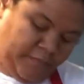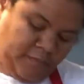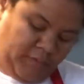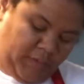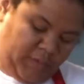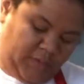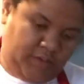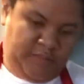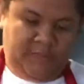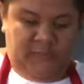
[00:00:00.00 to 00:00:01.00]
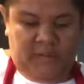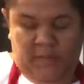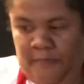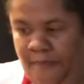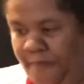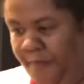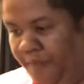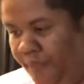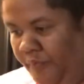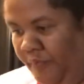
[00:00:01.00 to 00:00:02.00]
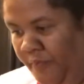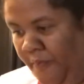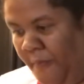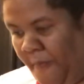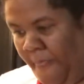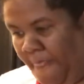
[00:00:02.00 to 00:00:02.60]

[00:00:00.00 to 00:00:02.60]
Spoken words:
And next we're going to add the baking